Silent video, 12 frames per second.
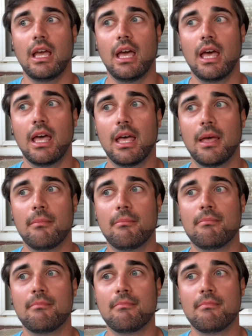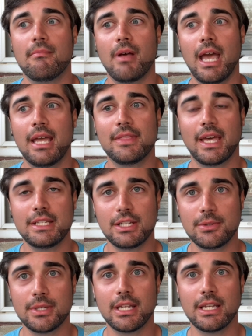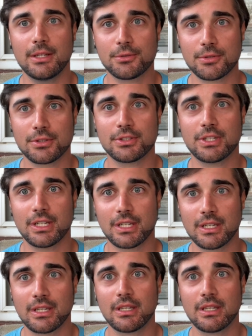And they do get interesting.